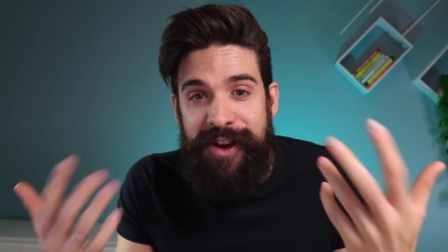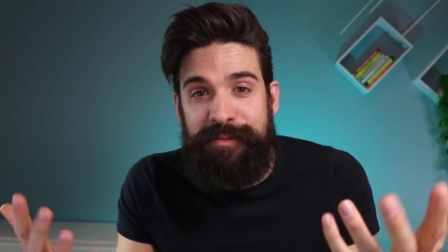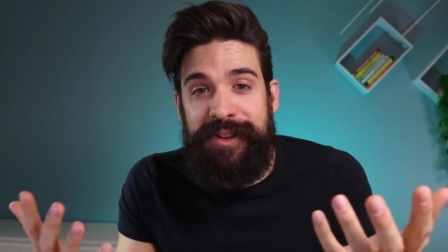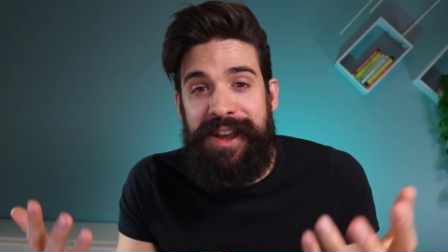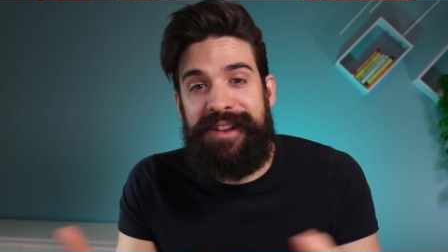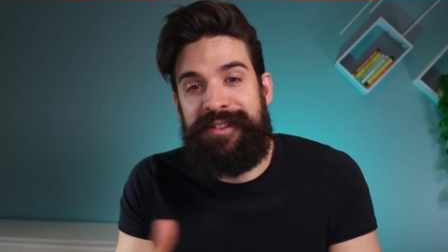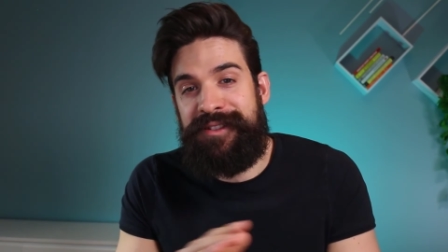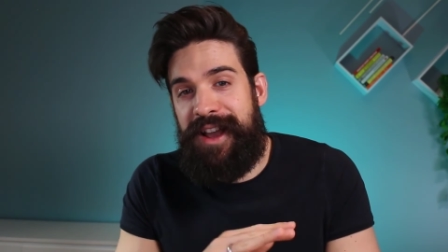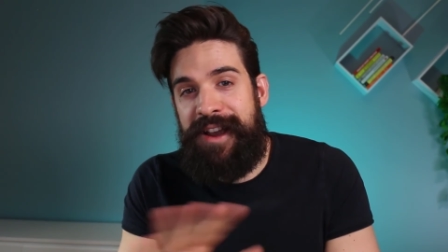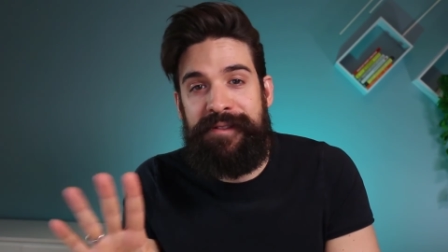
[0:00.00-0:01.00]
up to date
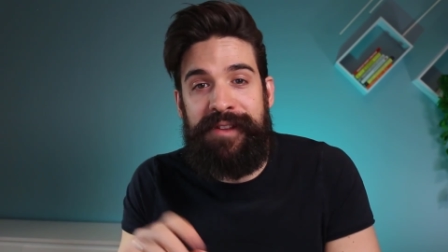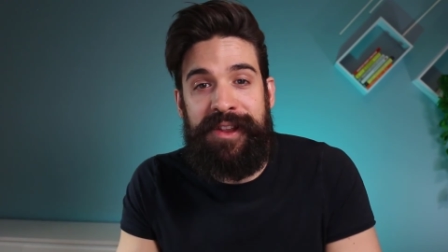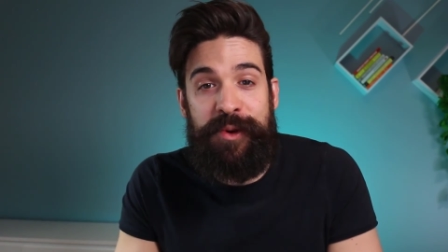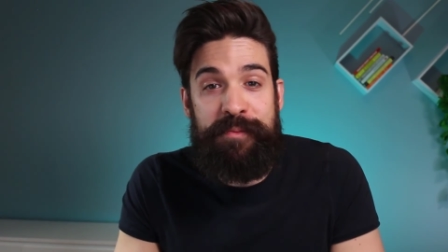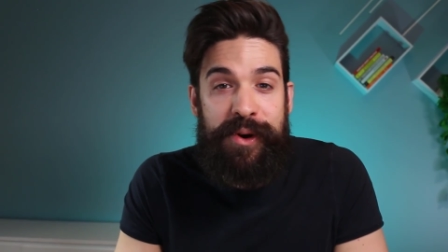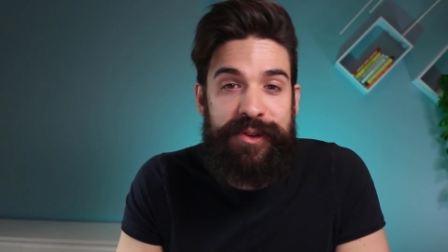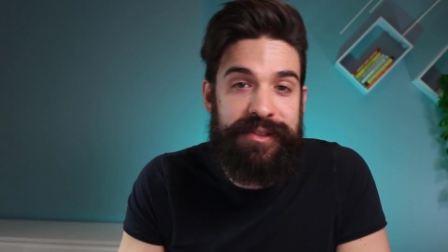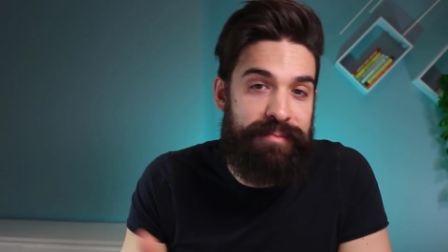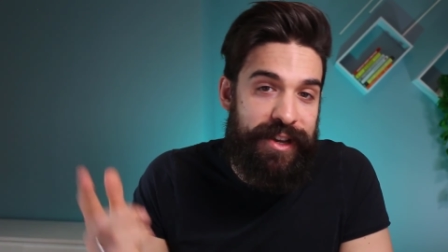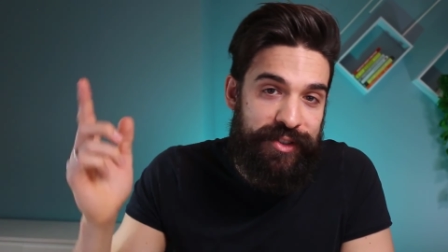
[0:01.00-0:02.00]
on everything that we
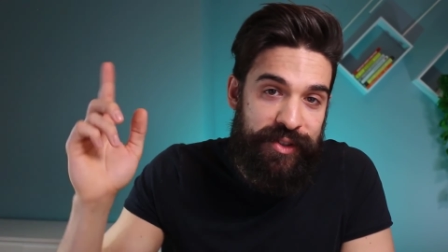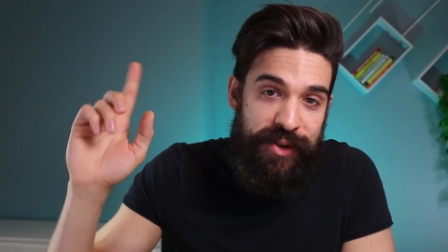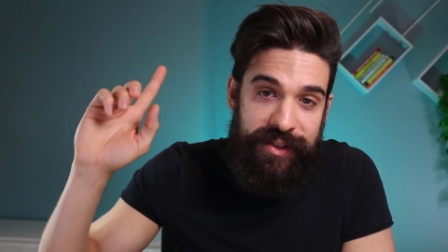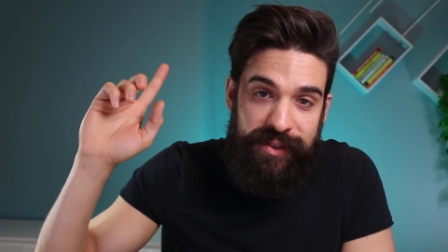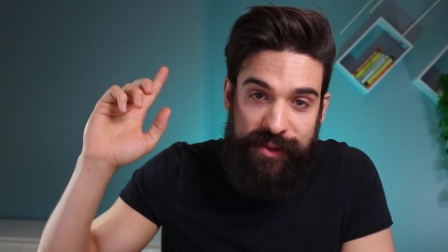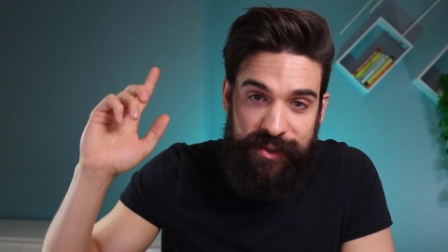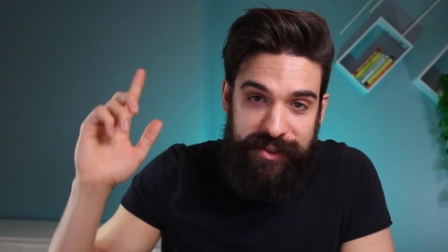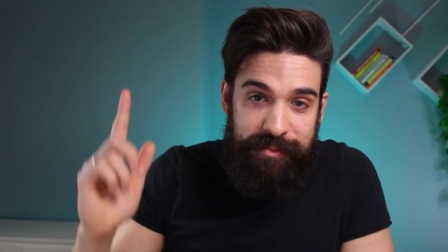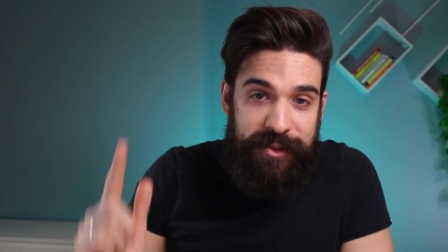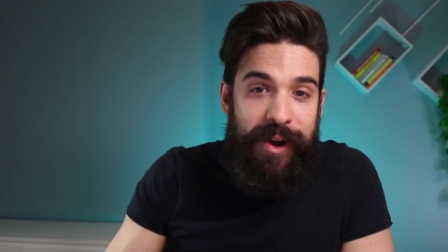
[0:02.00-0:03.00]
post, make sure to
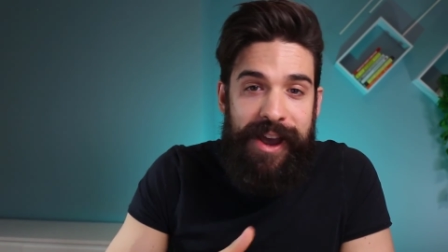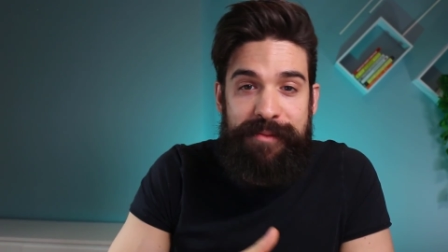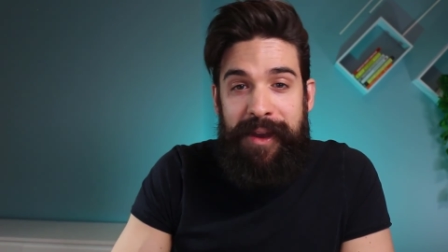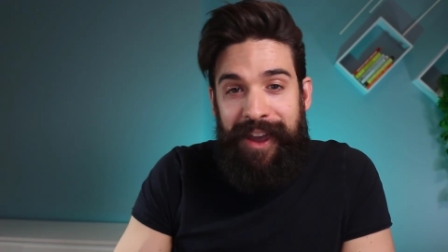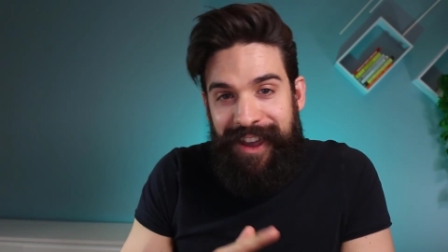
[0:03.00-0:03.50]
subscribe,